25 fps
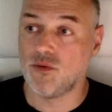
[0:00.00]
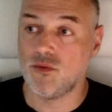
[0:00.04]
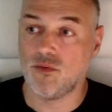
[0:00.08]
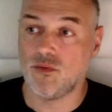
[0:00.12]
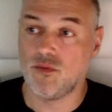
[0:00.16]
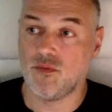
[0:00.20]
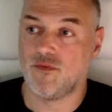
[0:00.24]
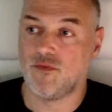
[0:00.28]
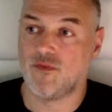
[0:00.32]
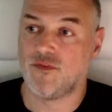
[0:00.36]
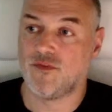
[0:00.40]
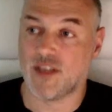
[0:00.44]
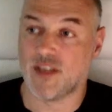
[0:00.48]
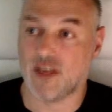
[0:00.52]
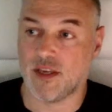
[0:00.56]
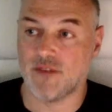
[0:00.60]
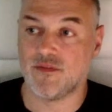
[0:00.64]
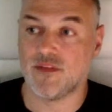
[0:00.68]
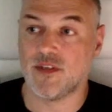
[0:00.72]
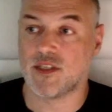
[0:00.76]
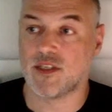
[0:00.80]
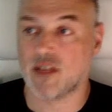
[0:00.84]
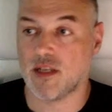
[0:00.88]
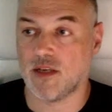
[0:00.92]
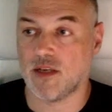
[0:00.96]

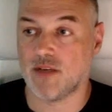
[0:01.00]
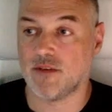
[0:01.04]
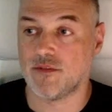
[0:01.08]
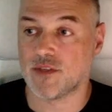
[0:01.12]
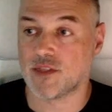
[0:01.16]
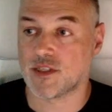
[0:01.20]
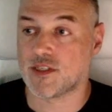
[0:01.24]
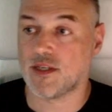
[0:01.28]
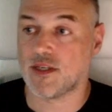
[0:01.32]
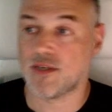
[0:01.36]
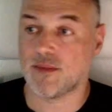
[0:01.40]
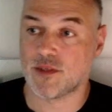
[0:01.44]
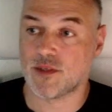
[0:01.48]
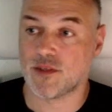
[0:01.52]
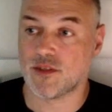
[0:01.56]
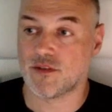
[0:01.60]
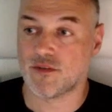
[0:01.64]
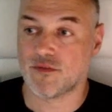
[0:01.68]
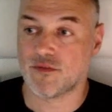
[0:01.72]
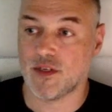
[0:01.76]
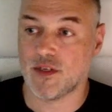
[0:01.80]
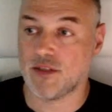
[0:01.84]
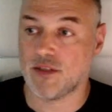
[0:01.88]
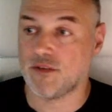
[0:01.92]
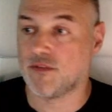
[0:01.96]
forgiveness, love, acceptance,
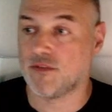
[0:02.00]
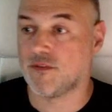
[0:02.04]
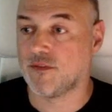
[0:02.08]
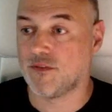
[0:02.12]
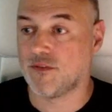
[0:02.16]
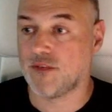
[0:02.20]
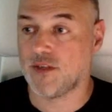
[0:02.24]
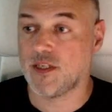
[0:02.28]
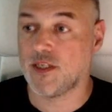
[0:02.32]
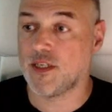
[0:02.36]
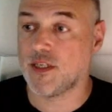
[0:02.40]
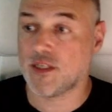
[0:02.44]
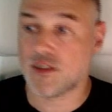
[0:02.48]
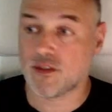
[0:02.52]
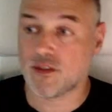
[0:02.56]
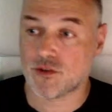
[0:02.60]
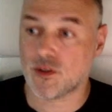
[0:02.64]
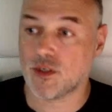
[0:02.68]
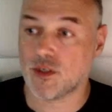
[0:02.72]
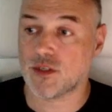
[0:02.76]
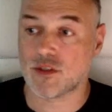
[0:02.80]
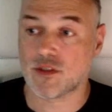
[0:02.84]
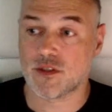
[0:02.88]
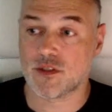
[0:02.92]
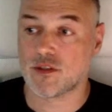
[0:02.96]
faith, fear,
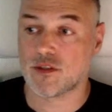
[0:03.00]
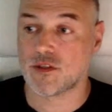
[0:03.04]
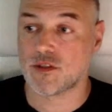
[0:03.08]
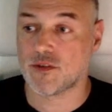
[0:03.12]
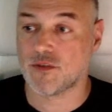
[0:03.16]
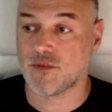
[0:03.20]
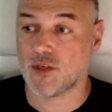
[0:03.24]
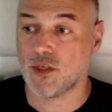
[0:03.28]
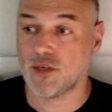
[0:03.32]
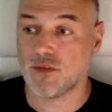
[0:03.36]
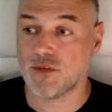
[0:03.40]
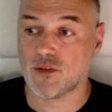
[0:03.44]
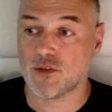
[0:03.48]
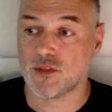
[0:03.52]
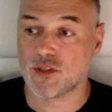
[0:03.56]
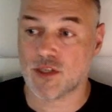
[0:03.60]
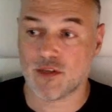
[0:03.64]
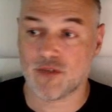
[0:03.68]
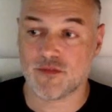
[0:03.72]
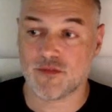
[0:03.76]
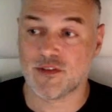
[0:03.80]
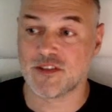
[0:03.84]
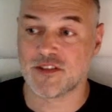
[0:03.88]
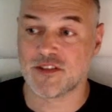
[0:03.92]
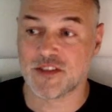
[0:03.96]
trust, survival,
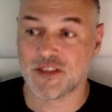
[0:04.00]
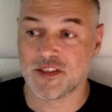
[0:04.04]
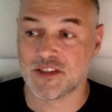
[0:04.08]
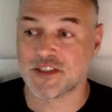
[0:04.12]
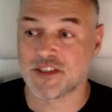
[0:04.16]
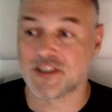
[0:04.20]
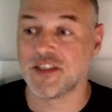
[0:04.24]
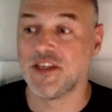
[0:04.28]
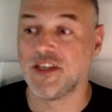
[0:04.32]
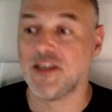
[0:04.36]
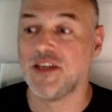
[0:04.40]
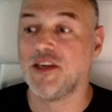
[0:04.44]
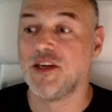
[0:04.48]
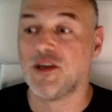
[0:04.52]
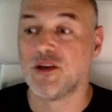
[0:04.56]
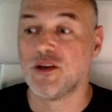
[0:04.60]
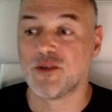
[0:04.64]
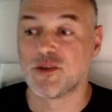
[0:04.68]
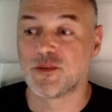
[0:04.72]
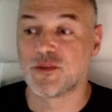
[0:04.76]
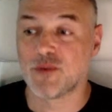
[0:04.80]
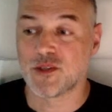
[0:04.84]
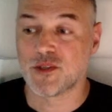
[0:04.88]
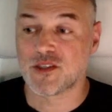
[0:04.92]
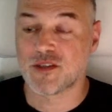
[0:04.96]
selflessness,
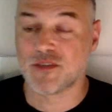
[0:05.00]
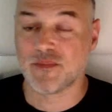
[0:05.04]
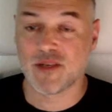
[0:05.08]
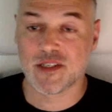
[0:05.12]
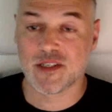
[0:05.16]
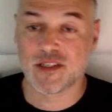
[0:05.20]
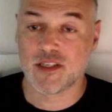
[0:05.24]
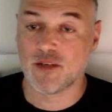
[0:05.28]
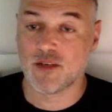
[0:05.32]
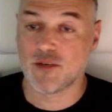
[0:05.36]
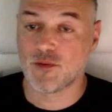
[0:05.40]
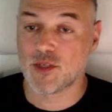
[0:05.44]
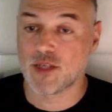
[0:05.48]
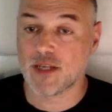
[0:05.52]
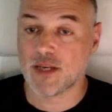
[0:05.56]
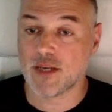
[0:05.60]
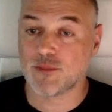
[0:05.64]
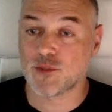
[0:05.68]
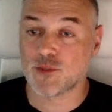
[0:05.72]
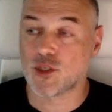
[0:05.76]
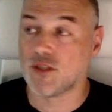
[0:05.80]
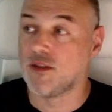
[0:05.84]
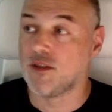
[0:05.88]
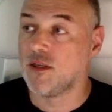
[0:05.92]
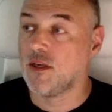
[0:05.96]
responsibility, redemption.